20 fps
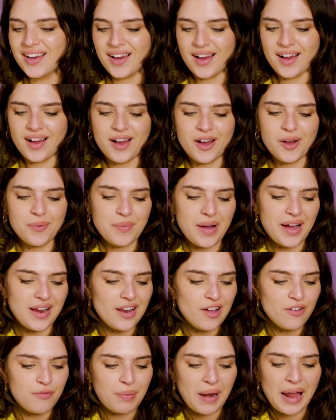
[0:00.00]
I
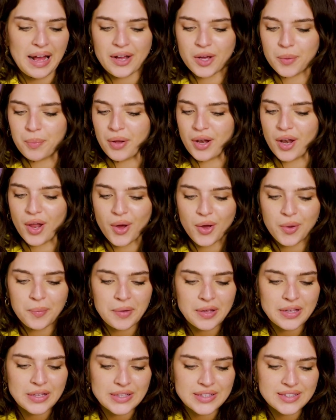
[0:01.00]
love Blanca
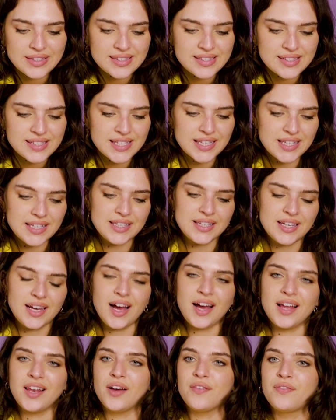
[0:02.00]
Paloma's,
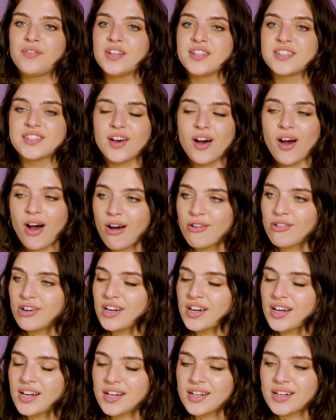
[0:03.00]
I love
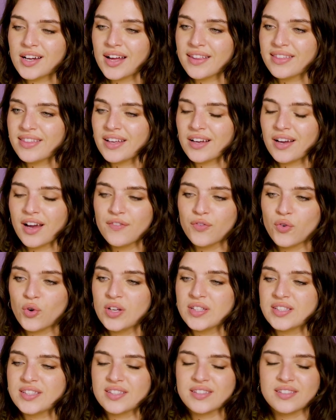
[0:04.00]
Lazara. I think her
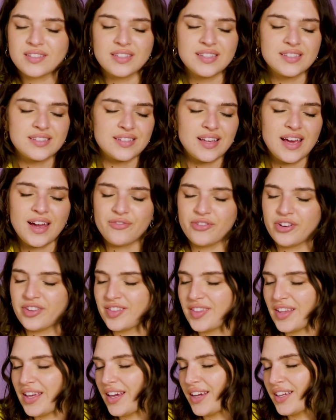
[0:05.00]
voice is
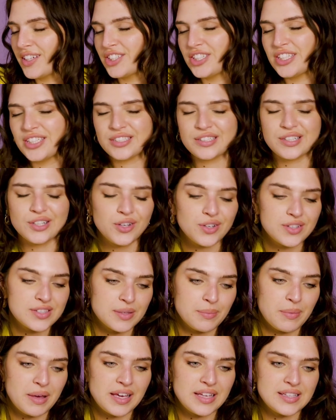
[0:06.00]
everything and she just looks
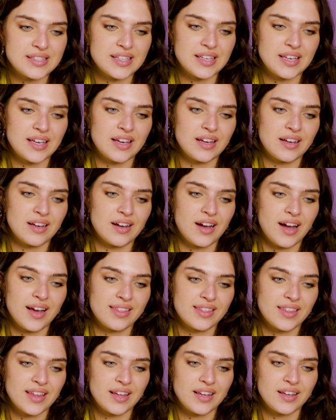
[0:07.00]
amazing. I
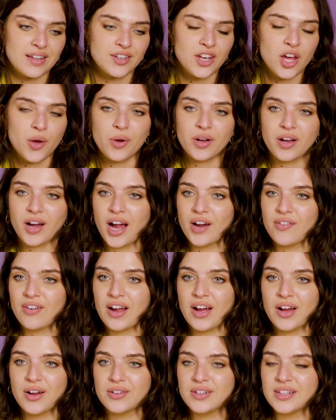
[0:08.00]
think Noah
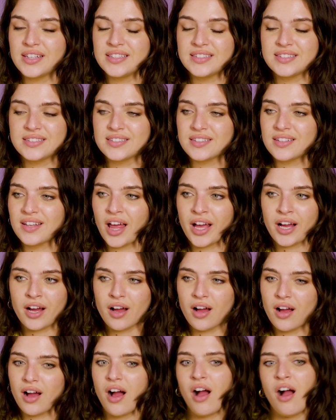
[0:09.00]
Kyrell is like,
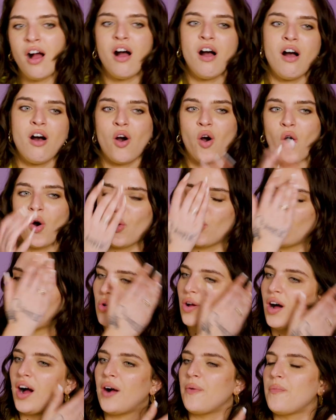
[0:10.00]
her whole